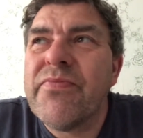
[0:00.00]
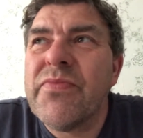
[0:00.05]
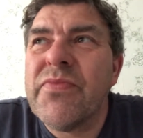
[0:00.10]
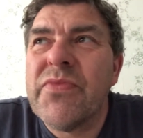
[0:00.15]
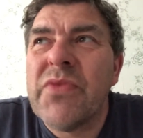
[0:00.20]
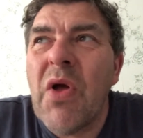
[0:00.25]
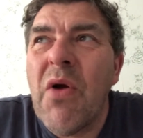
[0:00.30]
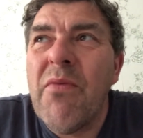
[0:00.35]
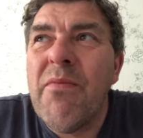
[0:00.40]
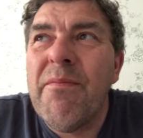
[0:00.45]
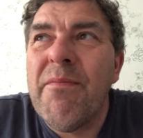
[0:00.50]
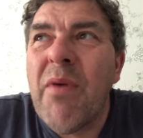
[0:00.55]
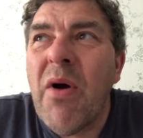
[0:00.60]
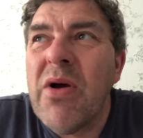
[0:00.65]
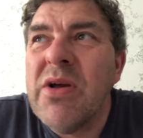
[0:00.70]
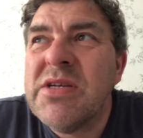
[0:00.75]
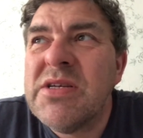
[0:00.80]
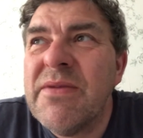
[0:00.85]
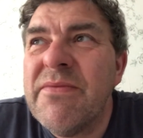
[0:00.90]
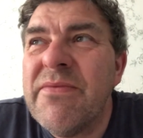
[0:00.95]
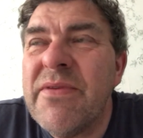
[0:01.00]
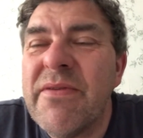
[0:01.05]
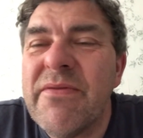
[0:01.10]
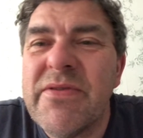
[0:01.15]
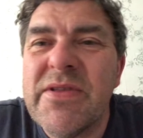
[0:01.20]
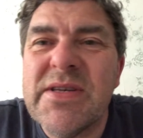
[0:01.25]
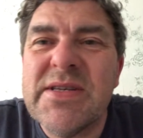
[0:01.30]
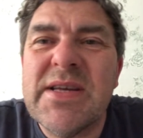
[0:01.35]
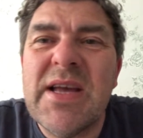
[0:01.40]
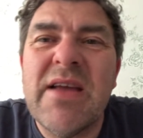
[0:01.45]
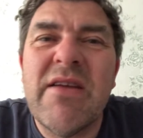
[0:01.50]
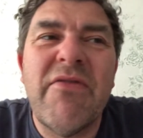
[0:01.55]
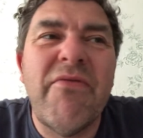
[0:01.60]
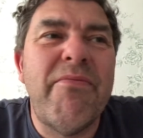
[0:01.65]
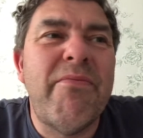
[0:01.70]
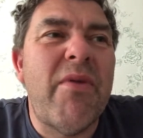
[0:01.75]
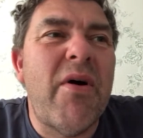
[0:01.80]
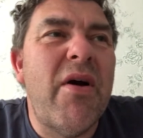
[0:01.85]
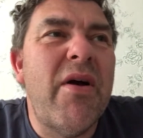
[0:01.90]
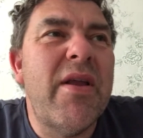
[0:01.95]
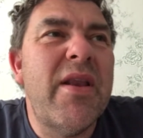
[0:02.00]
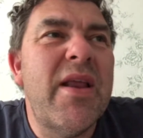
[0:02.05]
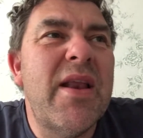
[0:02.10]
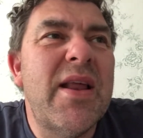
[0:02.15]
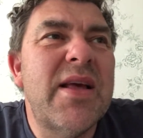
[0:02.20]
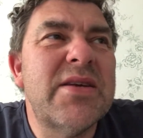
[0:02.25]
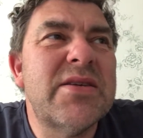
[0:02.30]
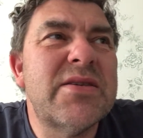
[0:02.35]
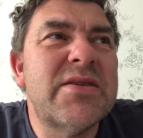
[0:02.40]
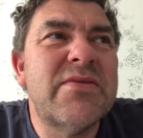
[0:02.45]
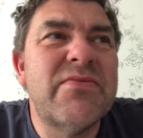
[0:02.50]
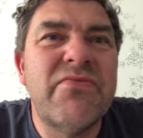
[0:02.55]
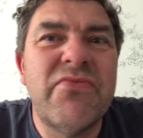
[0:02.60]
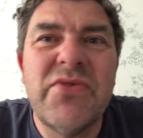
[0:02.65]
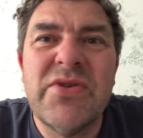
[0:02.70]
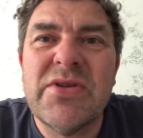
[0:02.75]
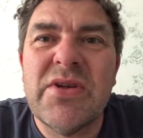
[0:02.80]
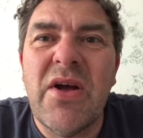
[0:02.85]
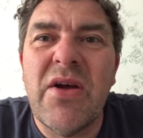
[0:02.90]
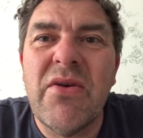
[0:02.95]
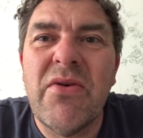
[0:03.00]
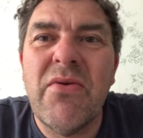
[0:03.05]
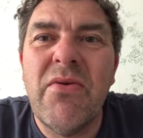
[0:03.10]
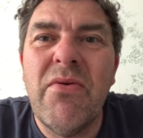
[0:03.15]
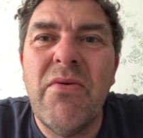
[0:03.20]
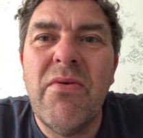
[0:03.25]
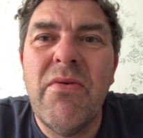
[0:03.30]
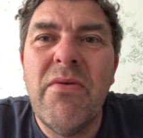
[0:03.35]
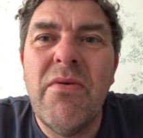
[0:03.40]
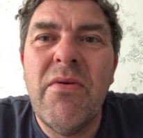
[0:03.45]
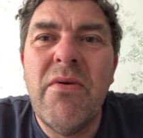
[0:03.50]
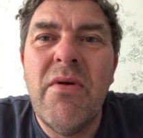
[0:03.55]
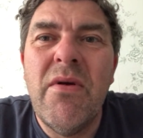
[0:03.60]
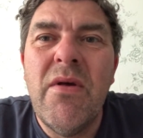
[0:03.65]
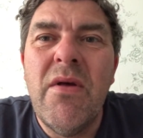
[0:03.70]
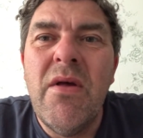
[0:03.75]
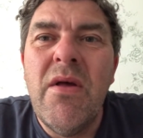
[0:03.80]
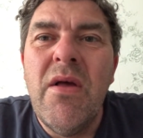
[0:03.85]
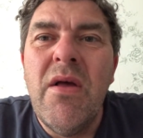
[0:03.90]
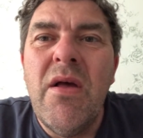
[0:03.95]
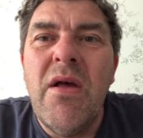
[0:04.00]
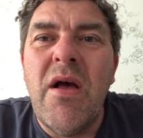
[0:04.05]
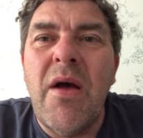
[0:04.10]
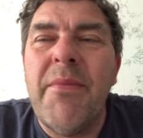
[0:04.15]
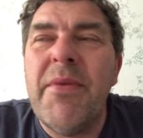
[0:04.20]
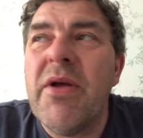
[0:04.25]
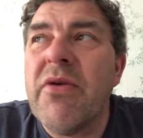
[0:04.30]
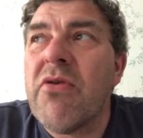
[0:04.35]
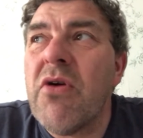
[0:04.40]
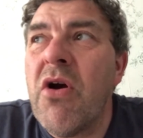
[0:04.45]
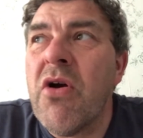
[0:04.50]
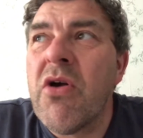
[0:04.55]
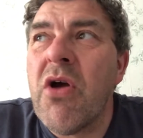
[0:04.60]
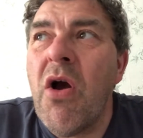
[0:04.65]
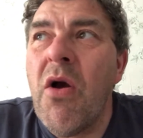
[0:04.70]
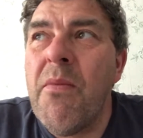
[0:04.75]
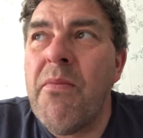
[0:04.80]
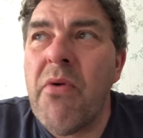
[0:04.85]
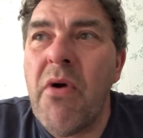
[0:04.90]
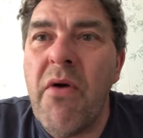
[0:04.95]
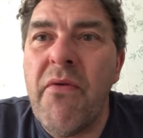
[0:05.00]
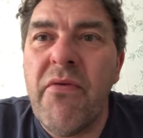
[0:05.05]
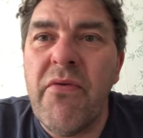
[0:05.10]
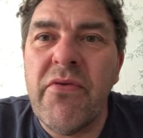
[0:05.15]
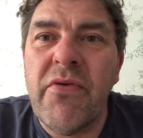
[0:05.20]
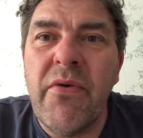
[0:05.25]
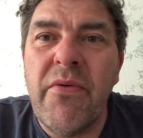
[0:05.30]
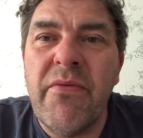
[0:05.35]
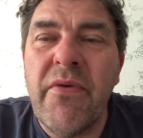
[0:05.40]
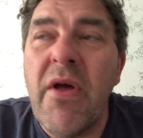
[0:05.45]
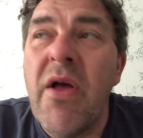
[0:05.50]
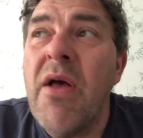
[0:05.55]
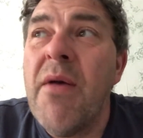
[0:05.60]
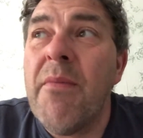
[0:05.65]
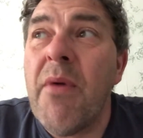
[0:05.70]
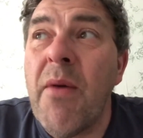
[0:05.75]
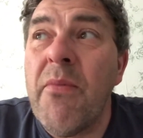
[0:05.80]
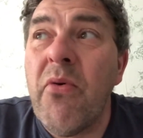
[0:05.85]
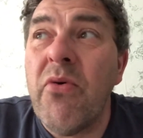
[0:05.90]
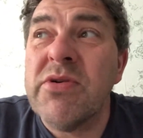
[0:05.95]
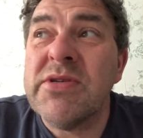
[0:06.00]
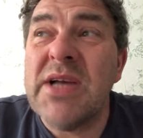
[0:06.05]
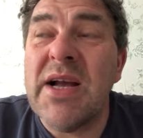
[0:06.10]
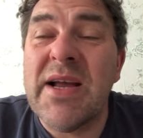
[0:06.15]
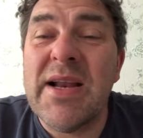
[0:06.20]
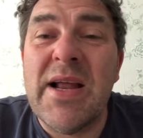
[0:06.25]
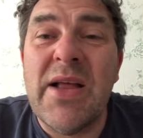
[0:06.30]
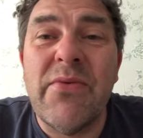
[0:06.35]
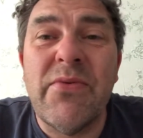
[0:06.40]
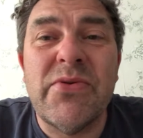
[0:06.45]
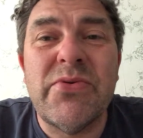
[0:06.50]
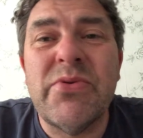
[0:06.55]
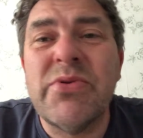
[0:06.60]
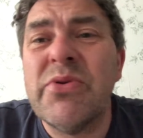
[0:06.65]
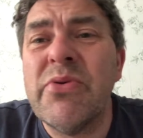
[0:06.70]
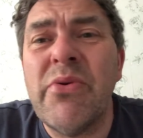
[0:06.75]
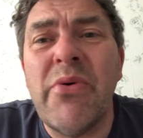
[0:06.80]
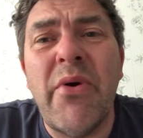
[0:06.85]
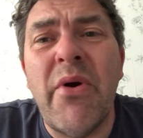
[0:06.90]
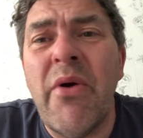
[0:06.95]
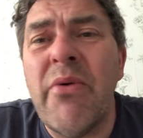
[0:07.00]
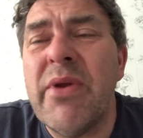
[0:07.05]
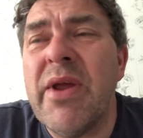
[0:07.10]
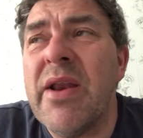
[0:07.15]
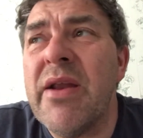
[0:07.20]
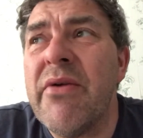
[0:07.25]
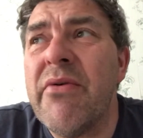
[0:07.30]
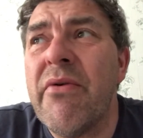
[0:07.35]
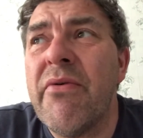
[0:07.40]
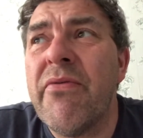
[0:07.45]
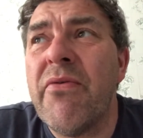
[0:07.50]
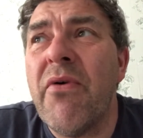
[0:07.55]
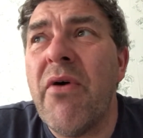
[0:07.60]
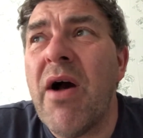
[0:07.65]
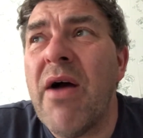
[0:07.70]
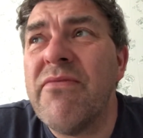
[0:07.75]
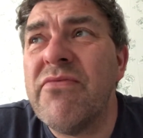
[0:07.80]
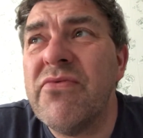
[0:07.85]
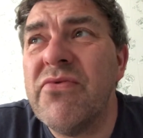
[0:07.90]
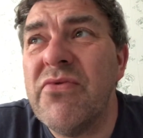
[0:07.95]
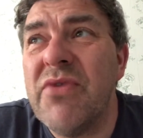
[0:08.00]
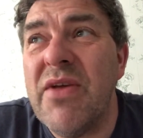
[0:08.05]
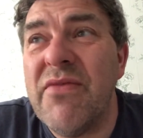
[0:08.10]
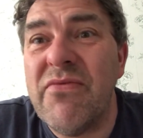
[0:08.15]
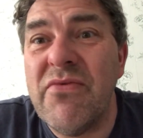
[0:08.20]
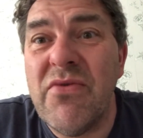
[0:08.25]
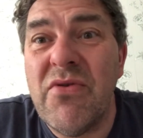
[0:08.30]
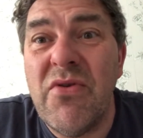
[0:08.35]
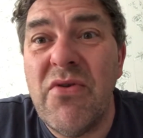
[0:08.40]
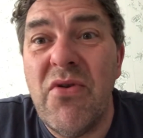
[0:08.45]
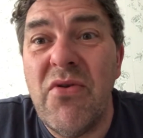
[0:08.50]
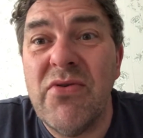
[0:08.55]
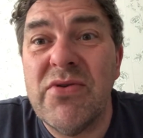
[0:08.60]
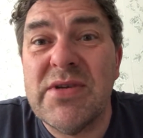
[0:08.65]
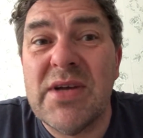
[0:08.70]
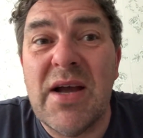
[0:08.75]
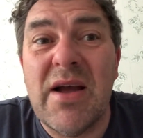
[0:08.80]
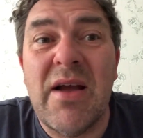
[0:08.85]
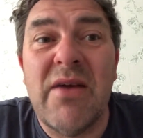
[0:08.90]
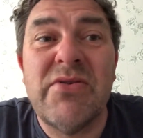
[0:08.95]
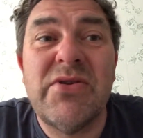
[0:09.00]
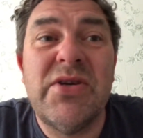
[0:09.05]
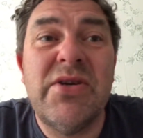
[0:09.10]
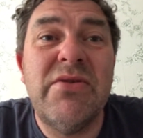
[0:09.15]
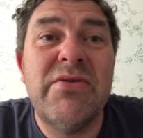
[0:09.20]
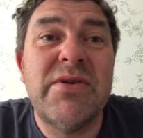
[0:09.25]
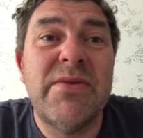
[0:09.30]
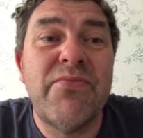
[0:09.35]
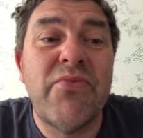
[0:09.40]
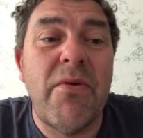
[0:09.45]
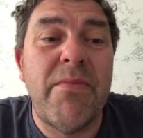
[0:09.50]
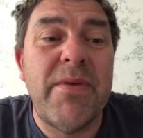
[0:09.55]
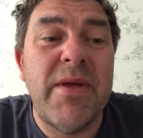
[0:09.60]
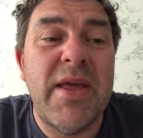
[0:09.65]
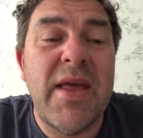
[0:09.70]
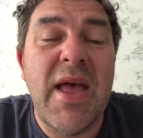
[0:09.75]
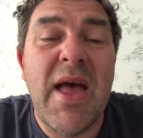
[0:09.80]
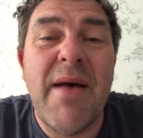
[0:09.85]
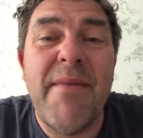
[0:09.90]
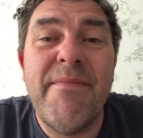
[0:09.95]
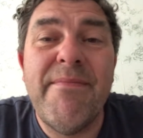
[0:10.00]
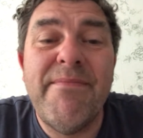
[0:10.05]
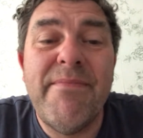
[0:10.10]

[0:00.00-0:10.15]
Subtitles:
don't buy something for the sake of buying it. Let's recycle. I mean, I've got a GoPro for doing it, but I bought a second-hand one, so it's only an Aero 4. I haven't even looked at how to use it properly yet.